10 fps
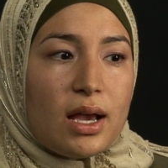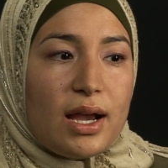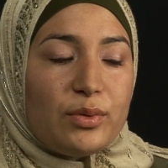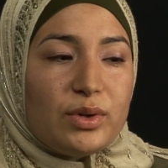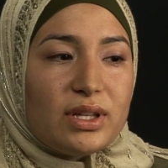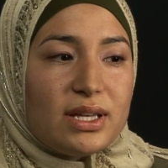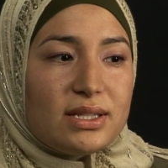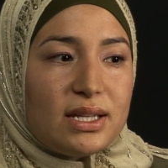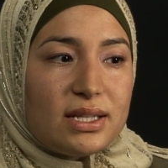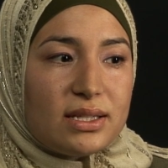I
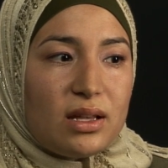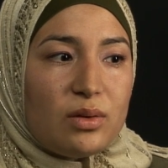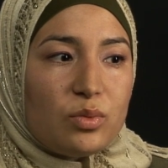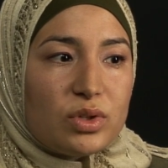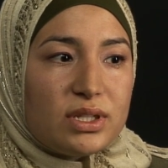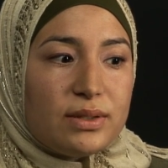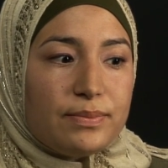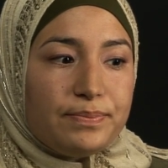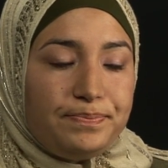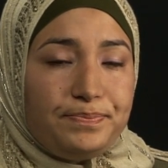realized that Islam wasn't
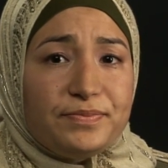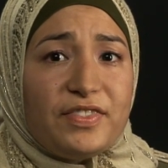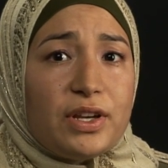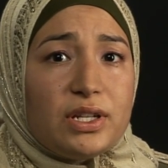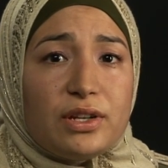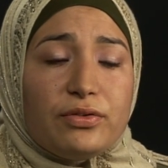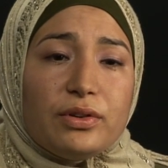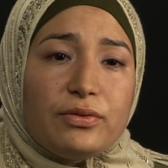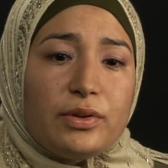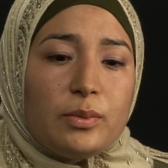very
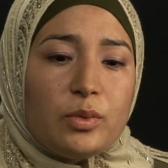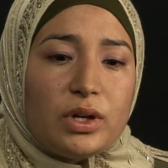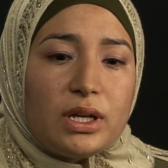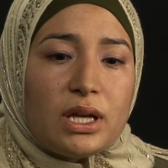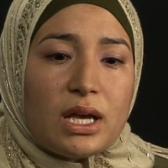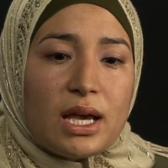different from what